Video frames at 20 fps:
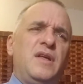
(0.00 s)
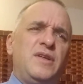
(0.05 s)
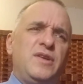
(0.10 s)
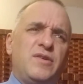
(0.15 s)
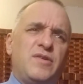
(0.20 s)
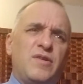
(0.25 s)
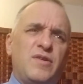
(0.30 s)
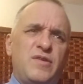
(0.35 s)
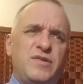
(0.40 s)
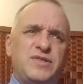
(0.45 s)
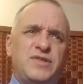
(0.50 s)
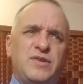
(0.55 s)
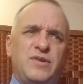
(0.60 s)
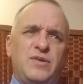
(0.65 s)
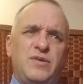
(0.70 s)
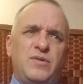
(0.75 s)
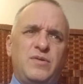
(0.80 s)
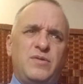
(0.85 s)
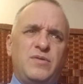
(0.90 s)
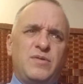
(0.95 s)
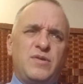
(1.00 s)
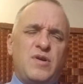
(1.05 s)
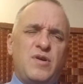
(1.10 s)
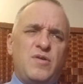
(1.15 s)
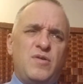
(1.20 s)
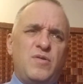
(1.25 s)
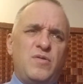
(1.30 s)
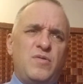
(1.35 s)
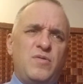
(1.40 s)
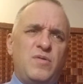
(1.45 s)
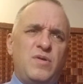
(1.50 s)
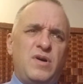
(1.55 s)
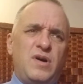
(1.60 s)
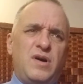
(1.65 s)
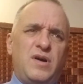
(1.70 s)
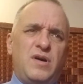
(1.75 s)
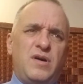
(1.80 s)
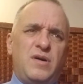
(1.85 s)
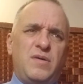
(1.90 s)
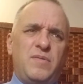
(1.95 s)
You could also
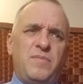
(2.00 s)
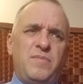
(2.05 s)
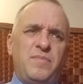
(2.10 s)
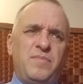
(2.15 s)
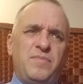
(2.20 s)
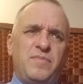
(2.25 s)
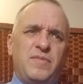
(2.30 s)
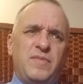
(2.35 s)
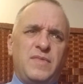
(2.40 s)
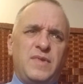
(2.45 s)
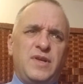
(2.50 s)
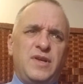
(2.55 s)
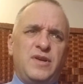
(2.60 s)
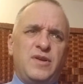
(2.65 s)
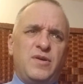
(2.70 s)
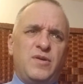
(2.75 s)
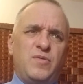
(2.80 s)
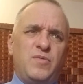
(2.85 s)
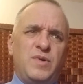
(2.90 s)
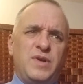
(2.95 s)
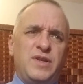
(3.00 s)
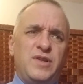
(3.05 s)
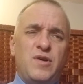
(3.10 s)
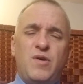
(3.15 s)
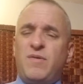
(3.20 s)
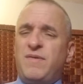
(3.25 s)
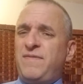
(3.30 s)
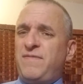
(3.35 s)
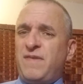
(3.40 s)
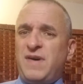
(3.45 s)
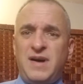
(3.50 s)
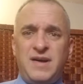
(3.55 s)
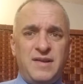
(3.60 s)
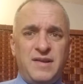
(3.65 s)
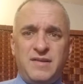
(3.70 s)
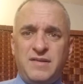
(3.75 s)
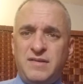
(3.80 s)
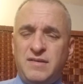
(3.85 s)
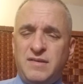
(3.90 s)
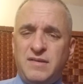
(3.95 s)
go, with Noah Fant.
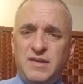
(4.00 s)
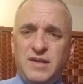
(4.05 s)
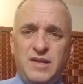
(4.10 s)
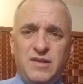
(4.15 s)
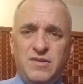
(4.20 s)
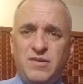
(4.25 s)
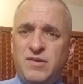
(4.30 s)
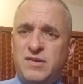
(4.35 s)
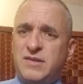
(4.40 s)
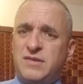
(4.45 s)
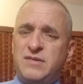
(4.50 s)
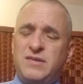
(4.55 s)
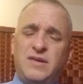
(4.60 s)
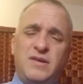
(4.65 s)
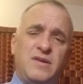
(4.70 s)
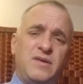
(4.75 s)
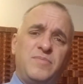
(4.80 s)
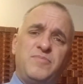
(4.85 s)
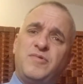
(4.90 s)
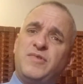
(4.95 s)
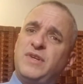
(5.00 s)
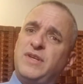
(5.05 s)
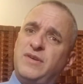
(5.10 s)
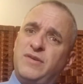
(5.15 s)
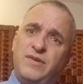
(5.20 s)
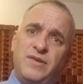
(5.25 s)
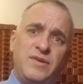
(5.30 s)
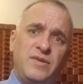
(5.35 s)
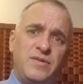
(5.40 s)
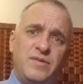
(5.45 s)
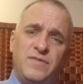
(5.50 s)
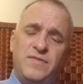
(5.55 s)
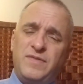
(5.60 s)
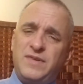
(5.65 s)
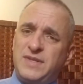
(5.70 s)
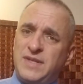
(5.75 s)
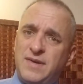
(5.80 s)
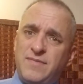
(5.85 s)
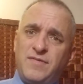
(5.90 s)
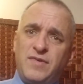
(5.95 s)
He looked pretty good
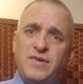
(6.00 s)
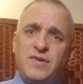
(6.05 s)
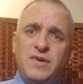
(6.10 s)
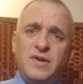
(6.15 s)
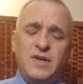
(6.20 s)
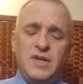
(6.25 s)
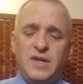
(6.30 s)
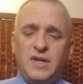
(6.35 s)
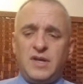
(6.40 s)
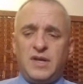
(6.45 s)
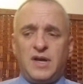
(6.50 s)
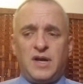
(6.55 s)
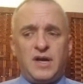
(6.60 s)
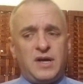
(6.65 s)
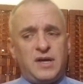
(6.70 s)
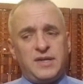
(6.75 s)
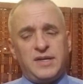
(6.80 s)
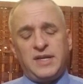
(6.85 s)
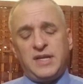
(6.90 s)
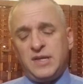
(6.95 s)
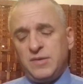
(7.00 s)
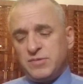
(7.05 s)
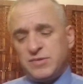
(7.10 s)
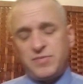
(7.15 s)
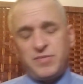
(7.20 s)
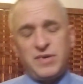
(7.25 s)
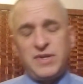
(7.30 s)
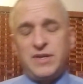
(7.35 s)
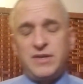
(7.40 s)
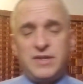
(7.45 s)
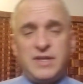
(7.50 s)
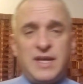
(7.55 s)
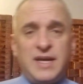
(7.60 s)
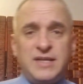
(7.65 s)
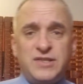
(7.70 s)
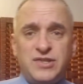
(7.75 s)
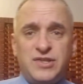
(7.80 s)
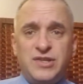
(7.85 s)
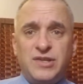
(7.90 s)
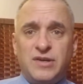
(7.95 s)
for Denver. And he was pretty good
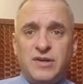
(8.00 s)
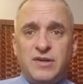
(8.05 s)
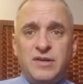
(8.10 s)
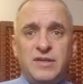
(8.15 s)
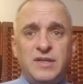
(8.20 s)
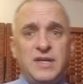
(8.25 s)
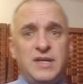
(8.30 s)
last year. They